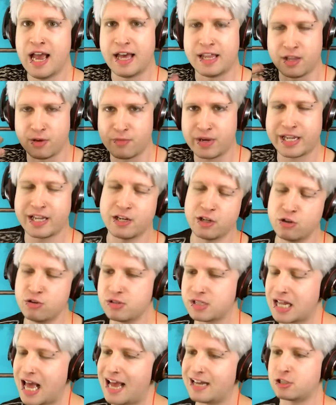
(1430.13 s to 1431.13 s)
And then we can
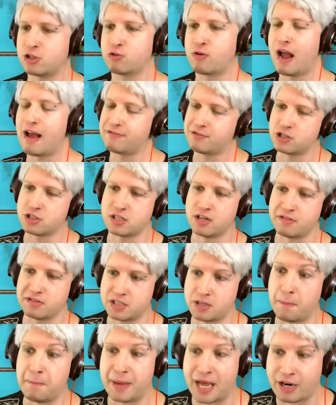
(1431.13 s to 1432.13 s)
use that to craft
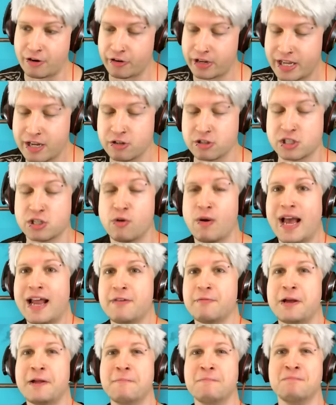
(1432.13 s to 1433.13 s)
ourselves some better gear. So
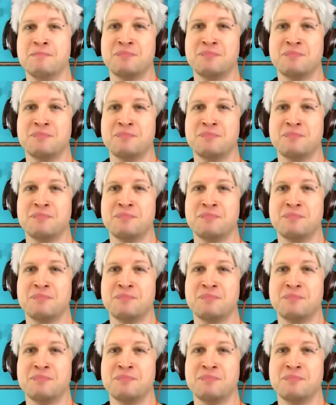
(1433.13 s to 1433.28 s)
anyway,